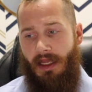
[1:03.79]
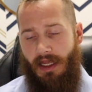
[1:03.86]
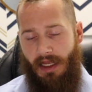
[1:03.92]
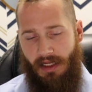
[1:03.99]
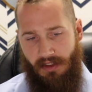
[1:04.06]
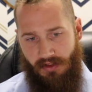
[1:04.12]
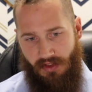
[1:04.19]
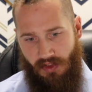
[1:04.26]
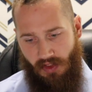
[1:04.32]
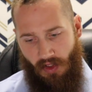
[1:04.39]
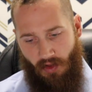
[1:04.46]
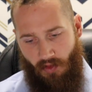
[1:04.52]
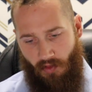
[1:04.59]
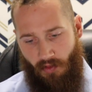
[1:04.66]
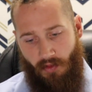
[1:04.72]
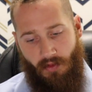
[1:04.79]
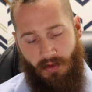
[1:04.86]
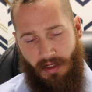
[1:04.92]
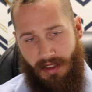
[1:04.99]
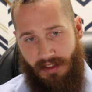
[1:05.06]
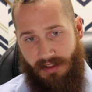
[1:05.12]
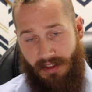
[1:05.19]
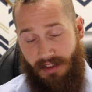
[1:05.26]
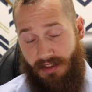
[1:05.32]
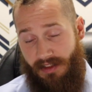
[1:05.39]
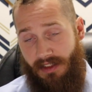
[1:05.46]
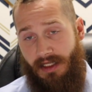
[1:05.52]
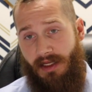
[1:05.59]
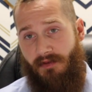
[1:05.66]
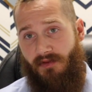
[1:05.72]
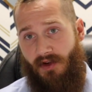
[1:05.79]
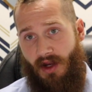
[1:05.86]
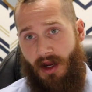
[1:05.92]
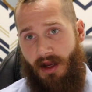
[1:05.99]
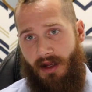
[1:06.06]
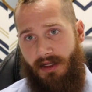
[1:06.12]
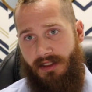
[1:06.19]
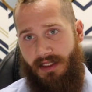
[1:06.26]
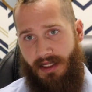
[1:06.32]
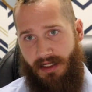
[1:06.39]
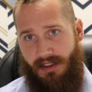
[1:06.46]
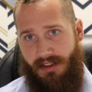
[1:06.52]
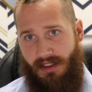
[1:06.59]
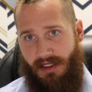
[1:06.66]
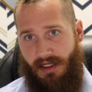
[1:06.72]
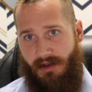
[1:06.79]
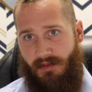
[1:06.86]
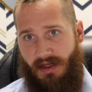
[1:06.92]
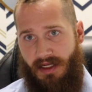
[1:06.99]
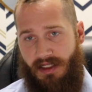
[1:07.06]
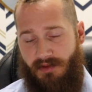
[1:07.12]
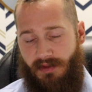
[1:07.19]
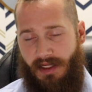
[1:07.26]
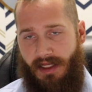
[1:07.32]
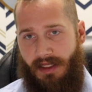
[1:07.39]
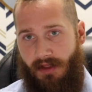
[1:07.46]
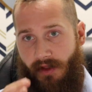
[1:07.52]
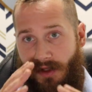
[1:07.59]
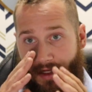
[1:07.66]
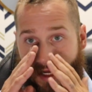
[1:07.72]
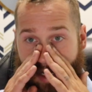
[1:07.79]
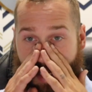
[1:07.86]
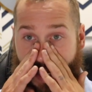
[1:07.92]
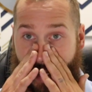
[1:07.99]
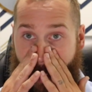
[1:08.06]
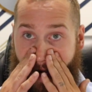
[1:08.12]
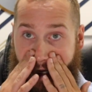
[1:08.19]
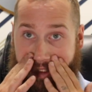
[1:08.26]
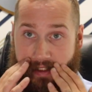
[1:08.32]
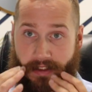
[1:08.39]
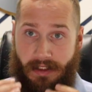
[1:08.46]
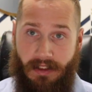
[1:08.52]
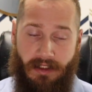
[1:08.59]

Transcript: And so it's it's neat for context sake because we can look at,